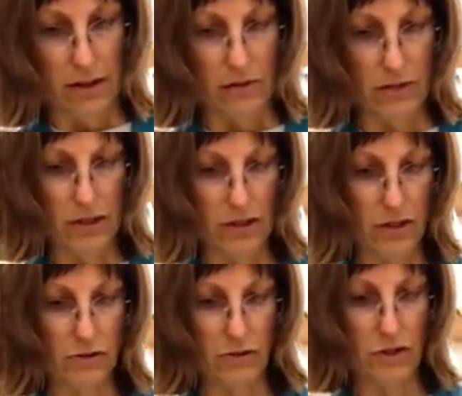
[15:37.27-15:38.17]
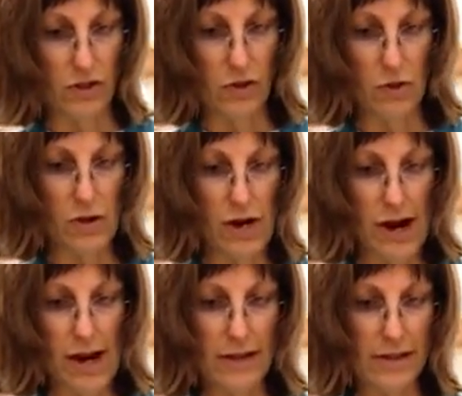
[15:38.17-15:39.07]
you need to do a score
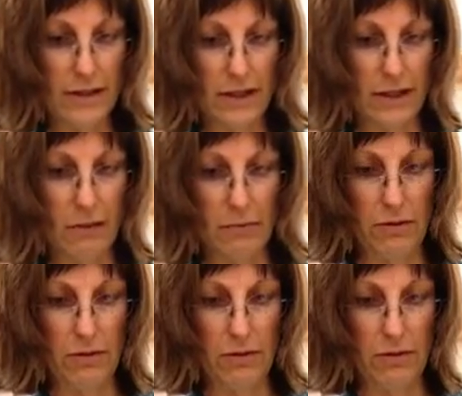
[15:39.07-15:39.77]
and slip.